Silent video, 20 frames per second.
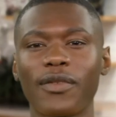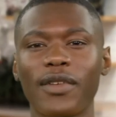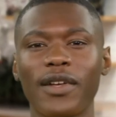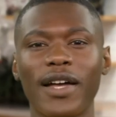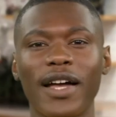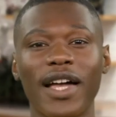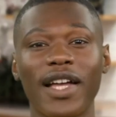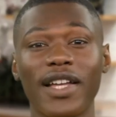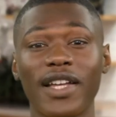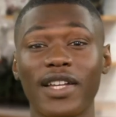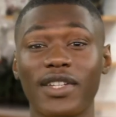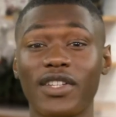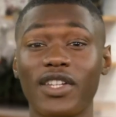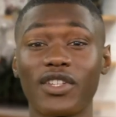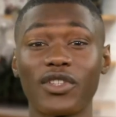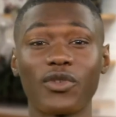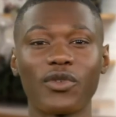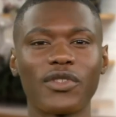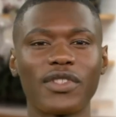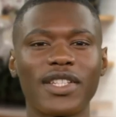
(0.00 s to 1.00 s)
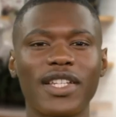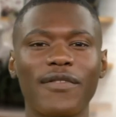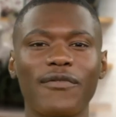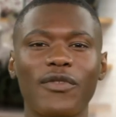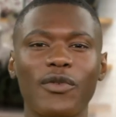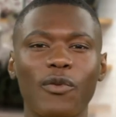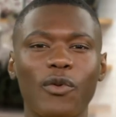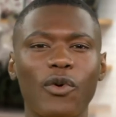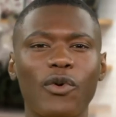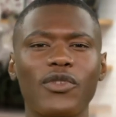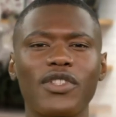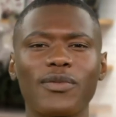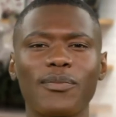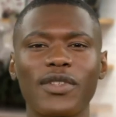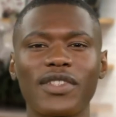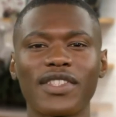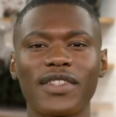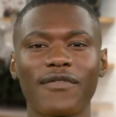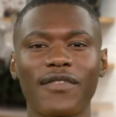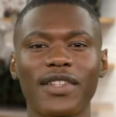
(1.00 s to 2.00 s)
Any additional safety rules
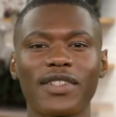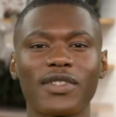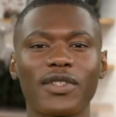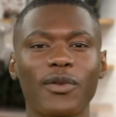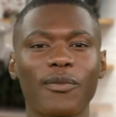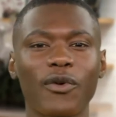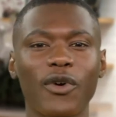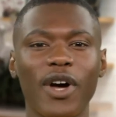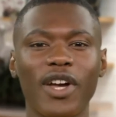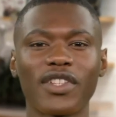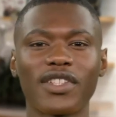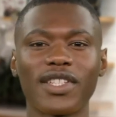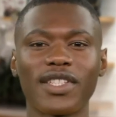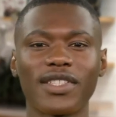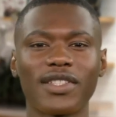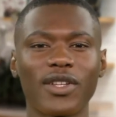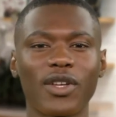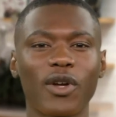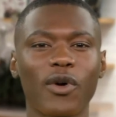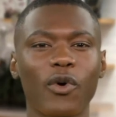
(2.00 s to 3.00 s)
specific to the project